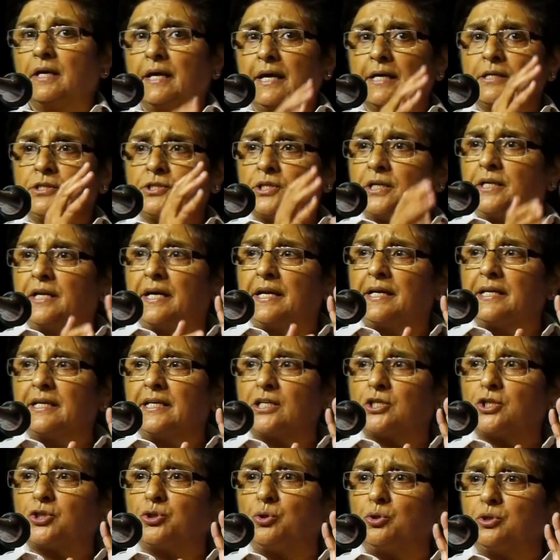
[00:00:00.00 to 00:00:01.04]
Engineering
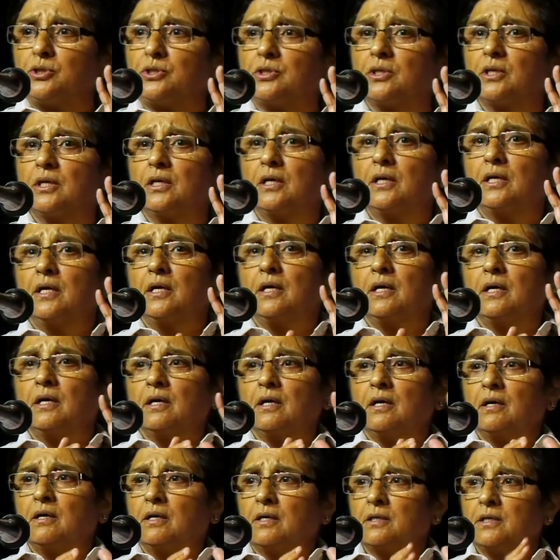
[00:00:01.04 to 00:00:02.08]
issues,
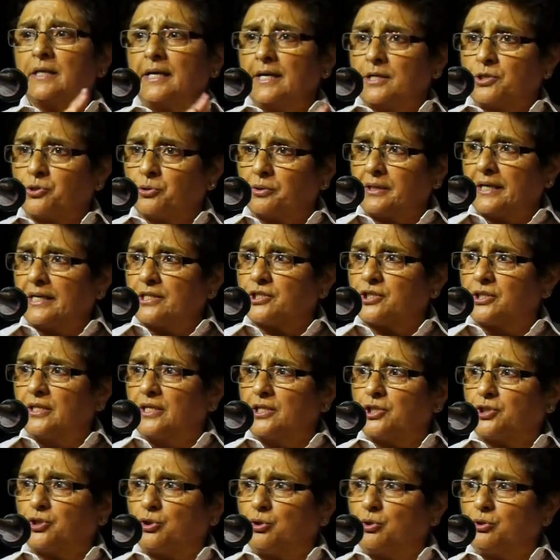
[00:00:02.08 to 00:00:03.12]
education
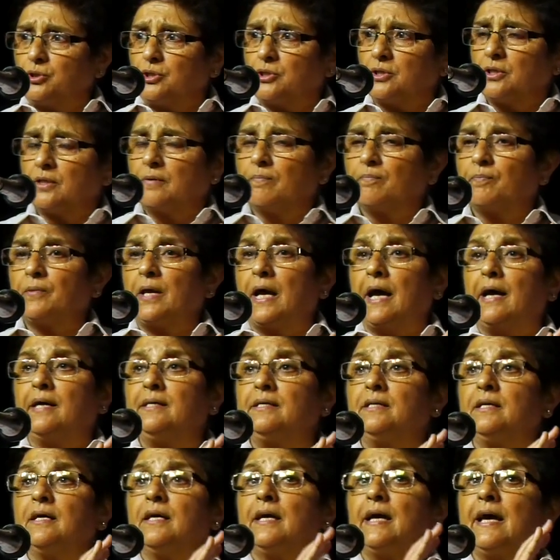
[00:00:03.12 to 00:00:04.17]
issues,
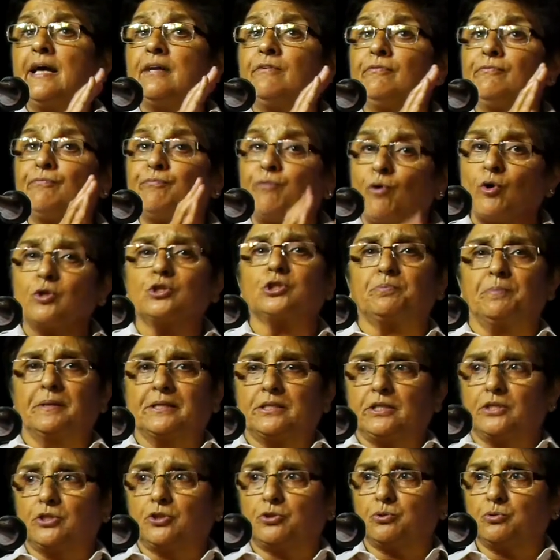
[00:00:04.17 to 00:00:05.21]
and
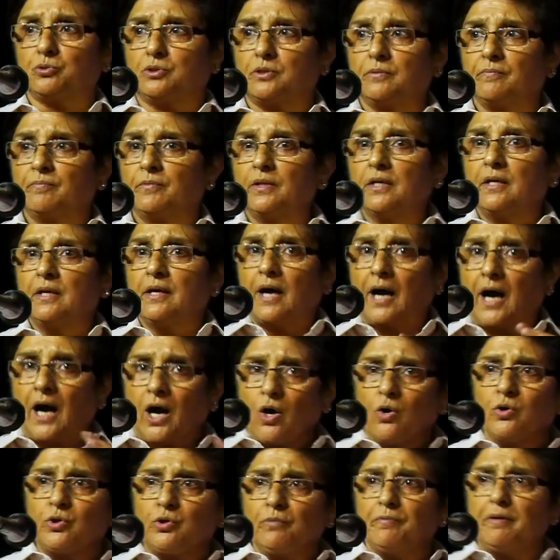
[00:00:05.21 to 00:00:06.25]
enforcement issues.
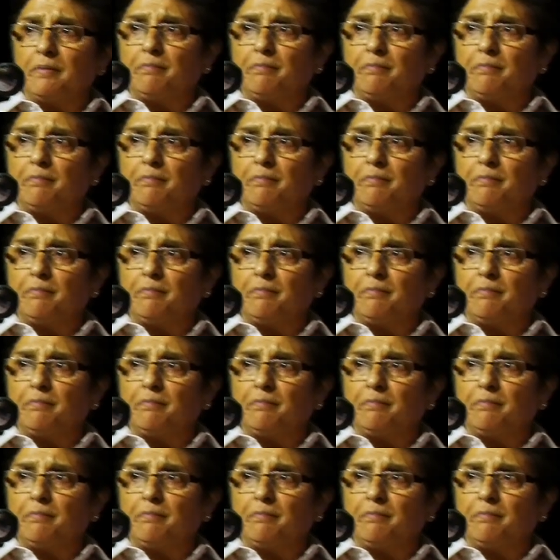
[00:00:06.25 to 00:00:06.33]
How do